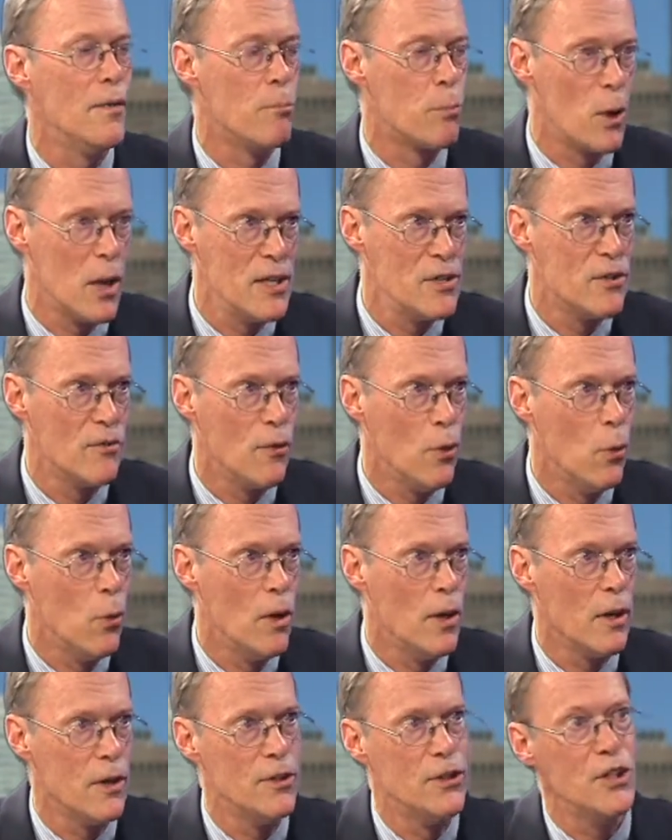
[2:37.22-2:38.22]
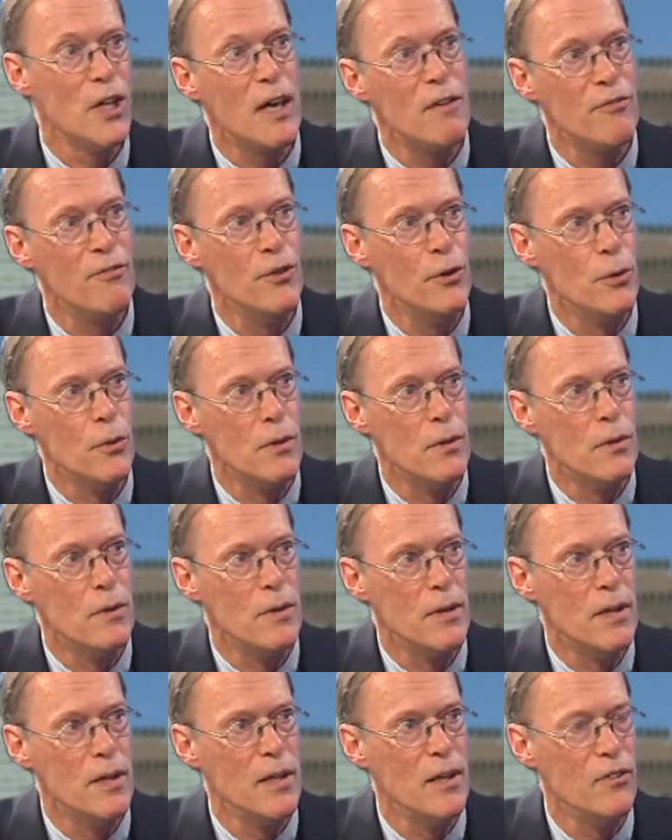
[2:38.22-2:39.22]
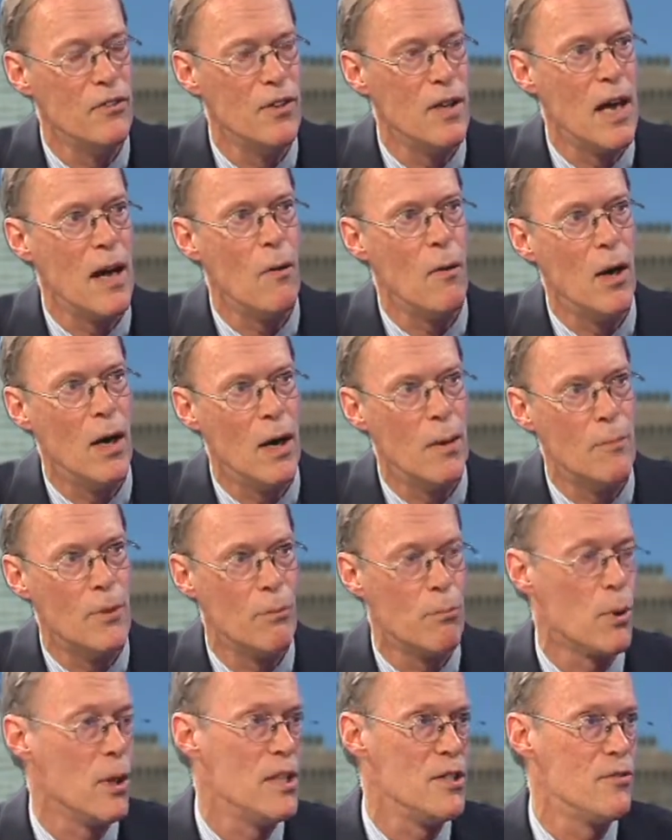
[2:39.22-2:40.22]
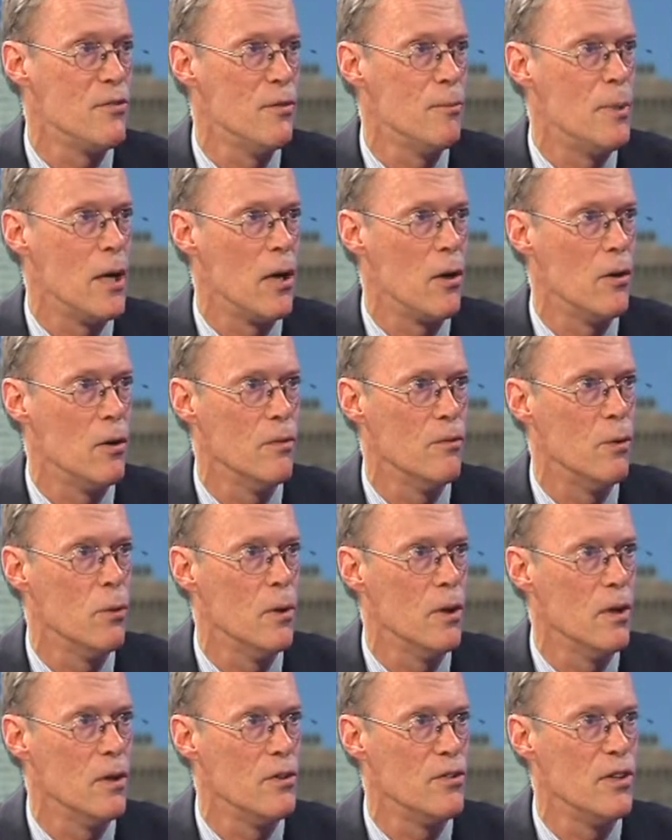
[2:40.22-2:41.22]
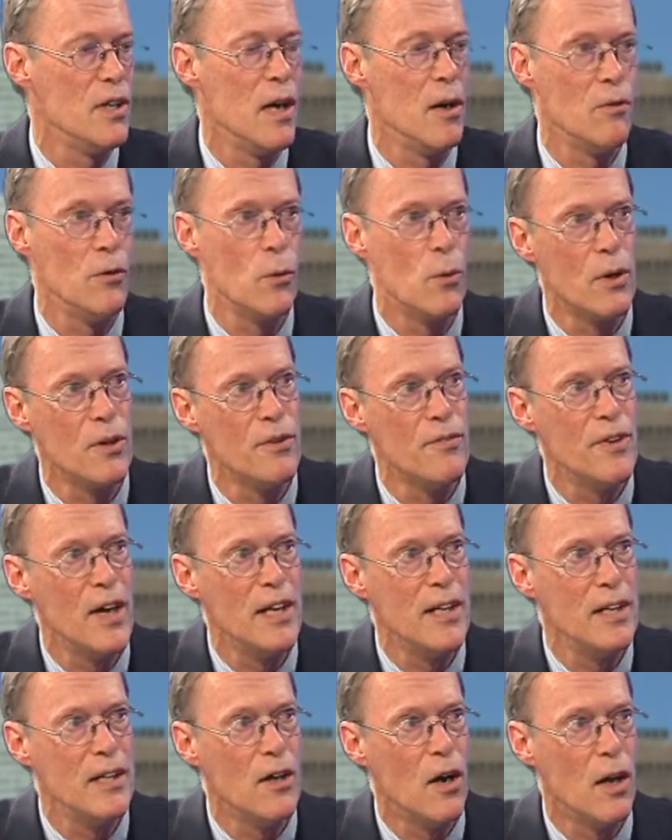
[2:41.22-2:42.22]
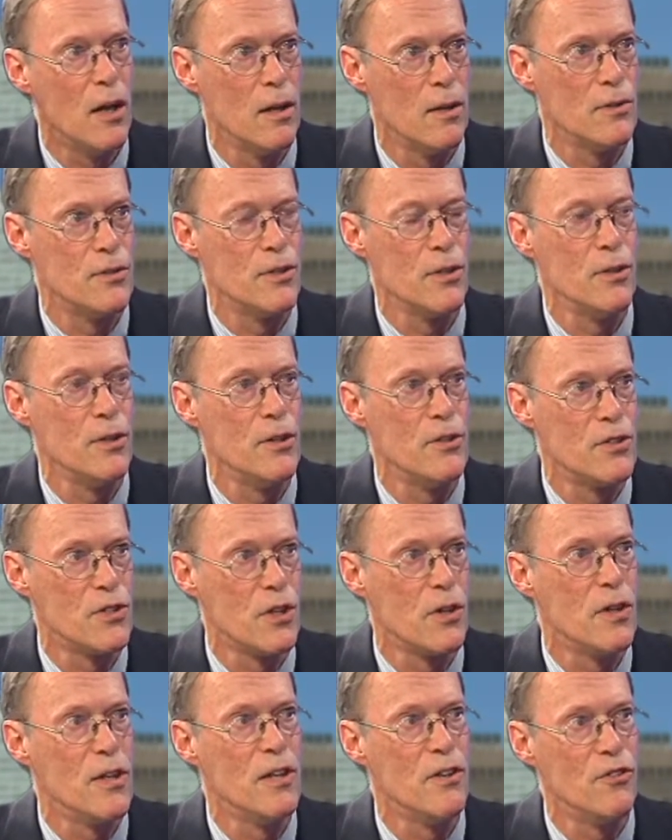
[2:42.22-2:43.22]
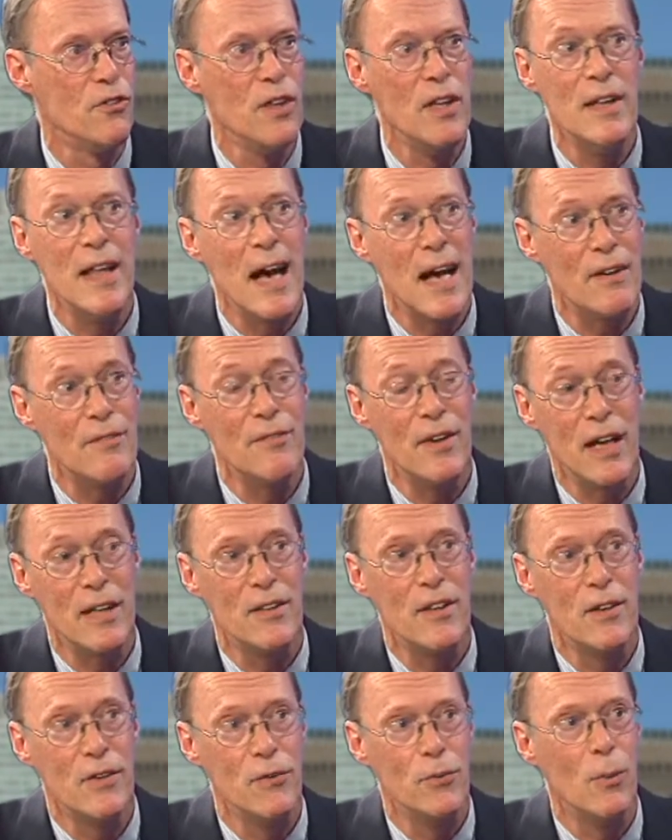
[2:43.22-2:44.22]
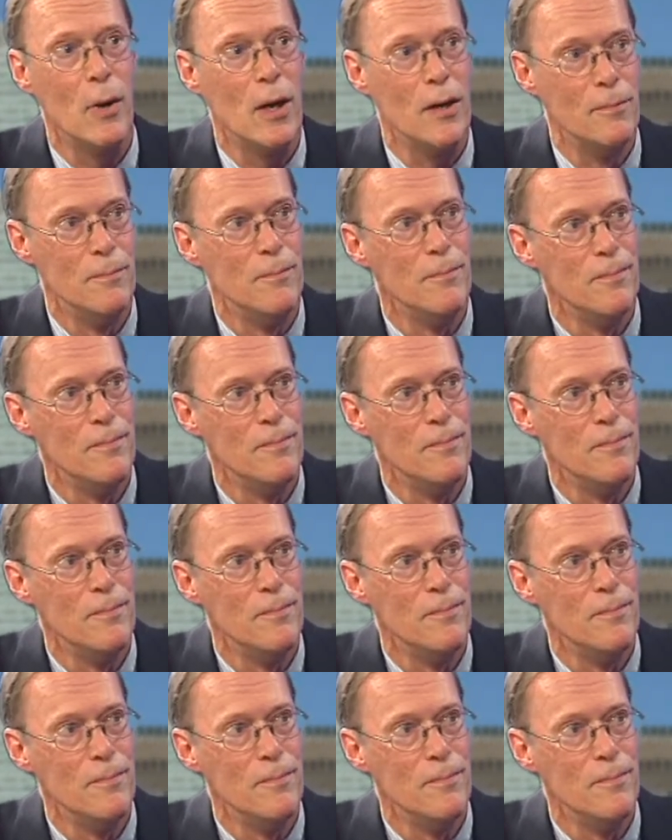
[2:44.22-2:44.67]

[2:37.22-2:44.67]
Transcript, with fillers: the price of oil, jet fuel, is now up. The price of a barrel of oil is now north of $80, so you're starting to see that affected as well.